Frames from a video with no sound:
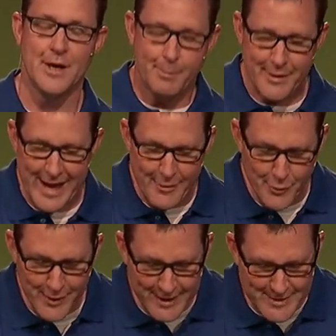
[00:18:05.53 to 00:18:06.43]
But
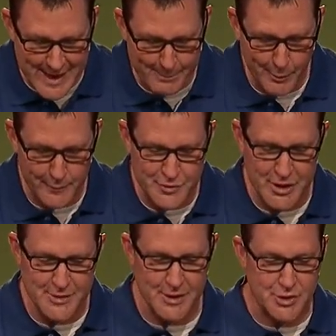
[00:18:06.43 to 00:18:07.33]
every example of
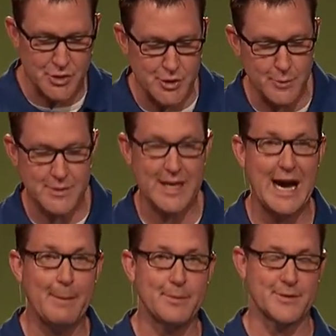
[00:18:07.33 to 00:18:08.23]
Jesus shows the
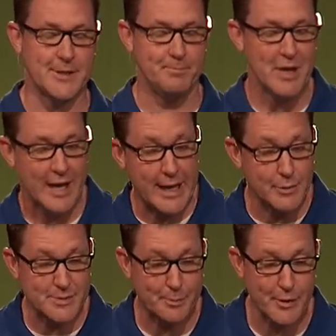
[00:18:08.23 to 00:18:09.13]
opposite. He
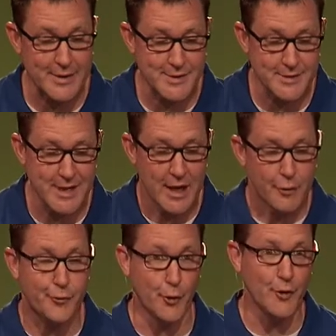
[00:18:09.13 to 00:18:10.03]
was present,
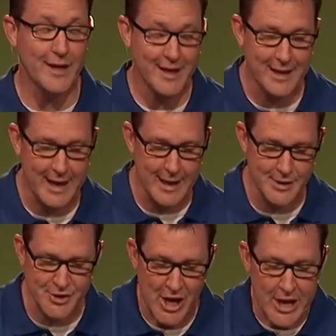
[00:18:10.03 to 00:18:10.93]
fully
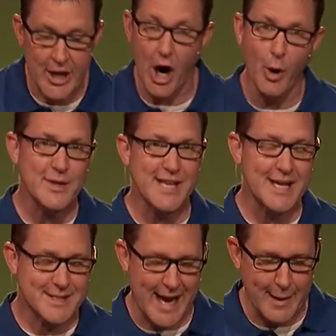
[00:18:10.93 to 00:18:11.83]
engaged. He always
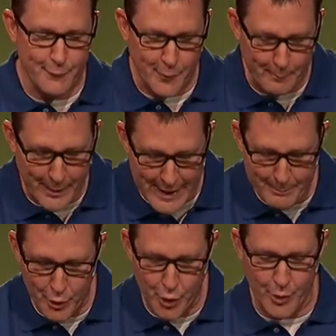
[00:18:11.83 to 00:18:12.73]
had time for
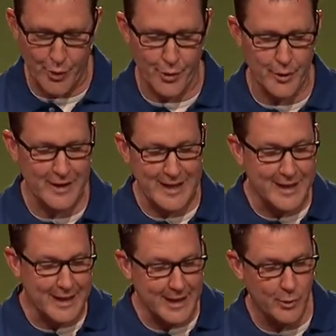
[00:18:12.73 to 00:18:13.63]
people who were hurting
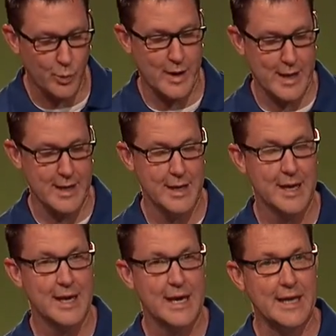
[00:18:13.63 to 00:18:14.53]
in any way,
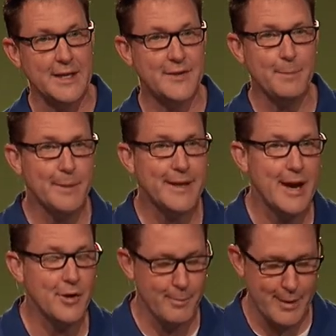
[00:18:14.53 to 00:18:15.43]
and he deeply
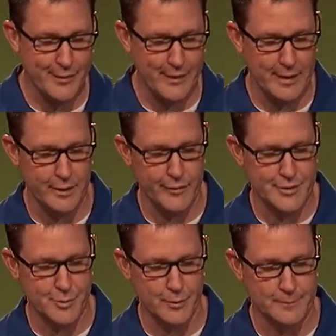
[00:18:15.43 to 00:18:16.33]
cared about the
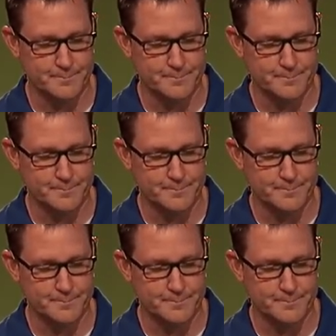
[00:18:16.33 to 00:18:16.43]
individual.